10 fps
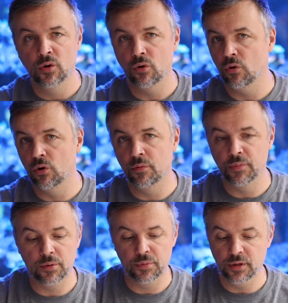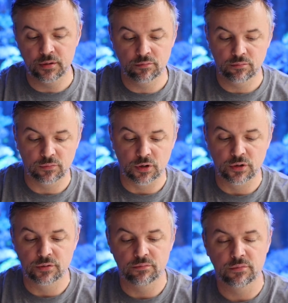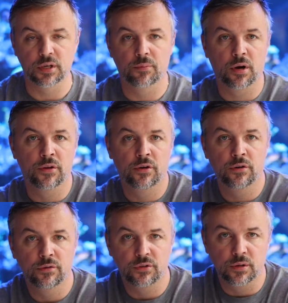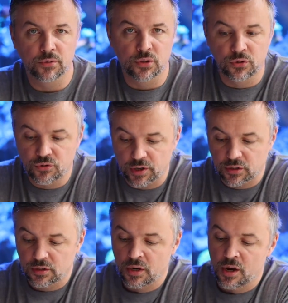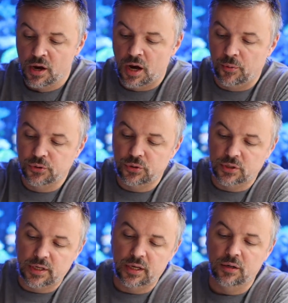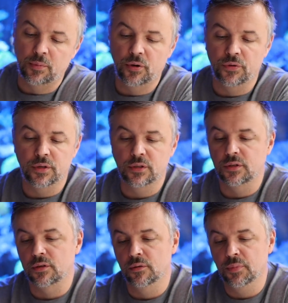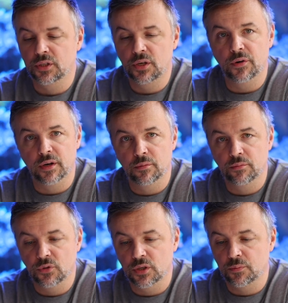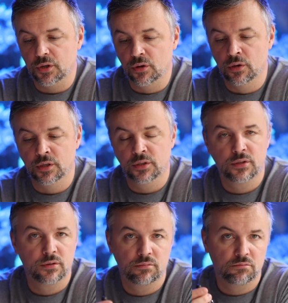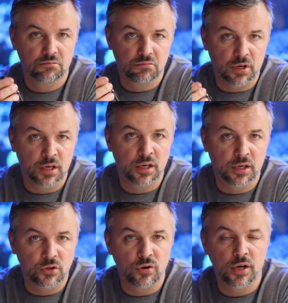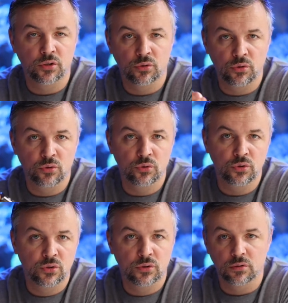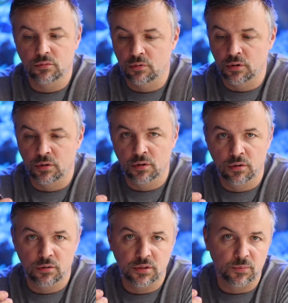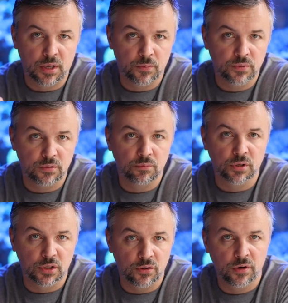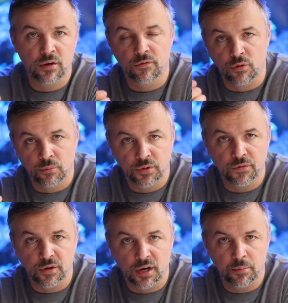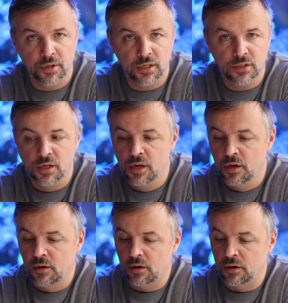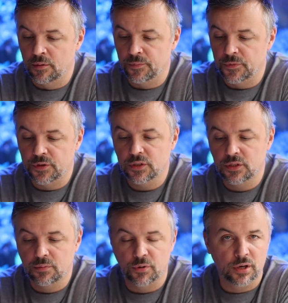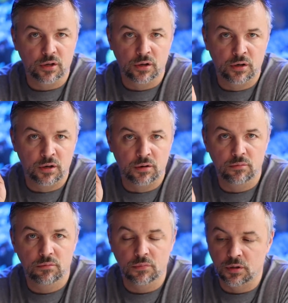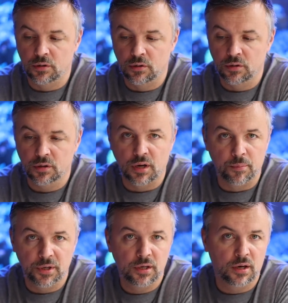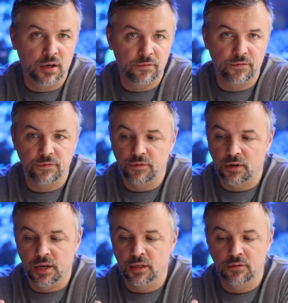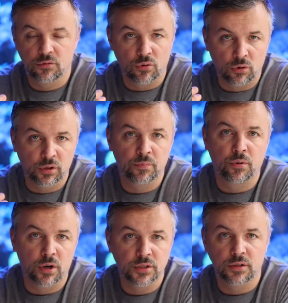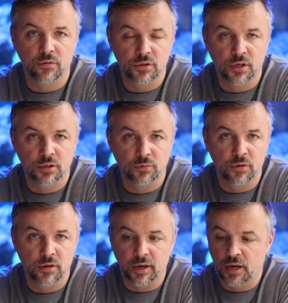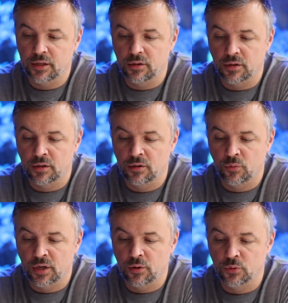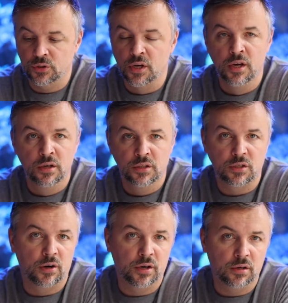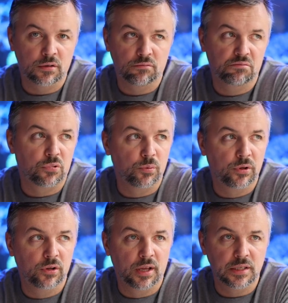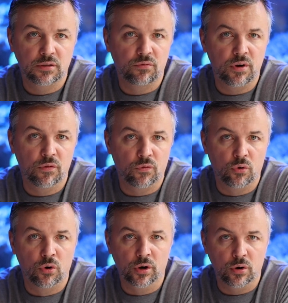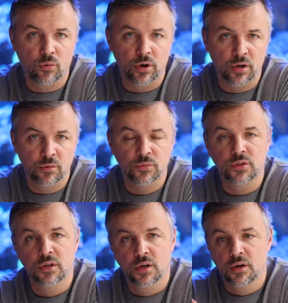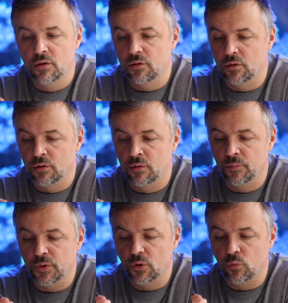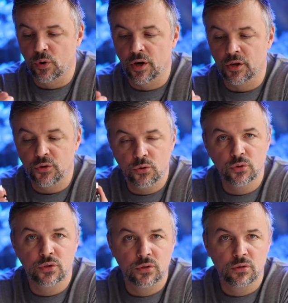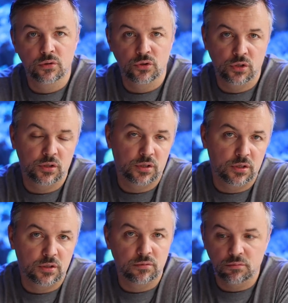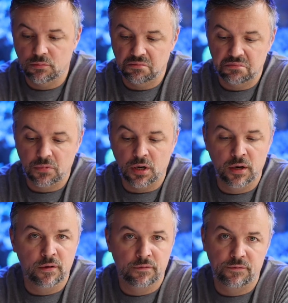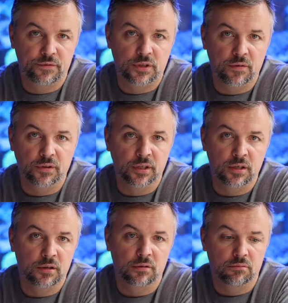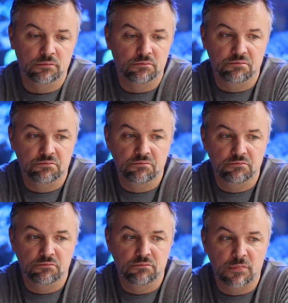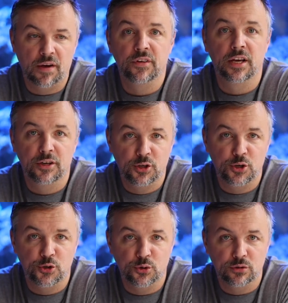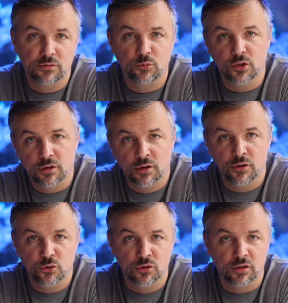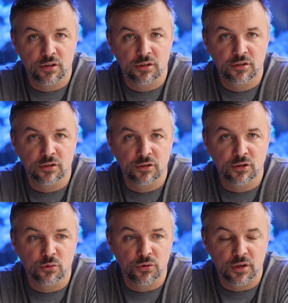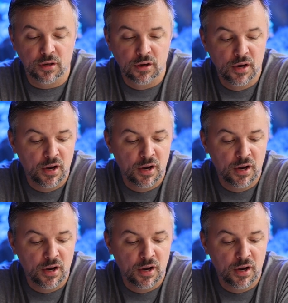Or maybe there are some other tips and tricks. I'm also excited about this bacteria, just because, again, I try to use sometimes bacteria from different companies. This particular company I've had only positive results with. Like when I was starting probably the last 3 or 4 aquariums where I used Genesis, I've definitely haven't had any issues, which usually is a good thing.